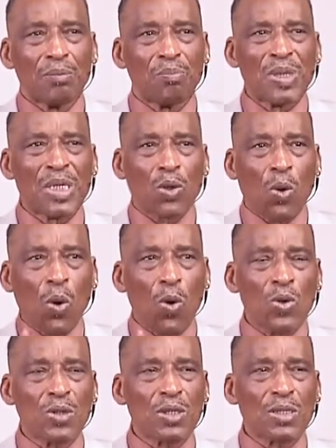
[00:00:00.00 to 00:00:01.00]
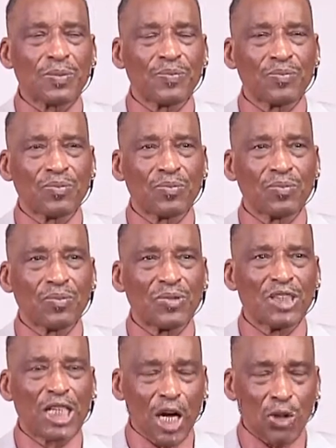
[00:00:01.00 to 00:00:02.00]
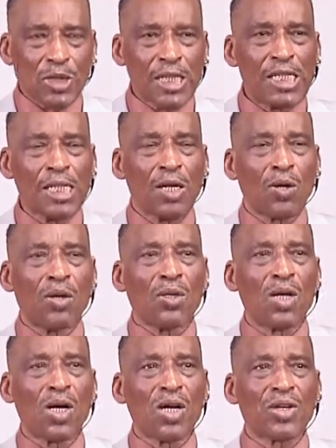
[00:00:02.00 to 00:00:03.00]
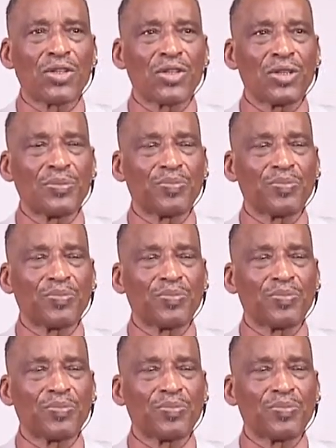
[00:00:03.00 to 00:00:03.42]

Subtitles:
because down here on earth,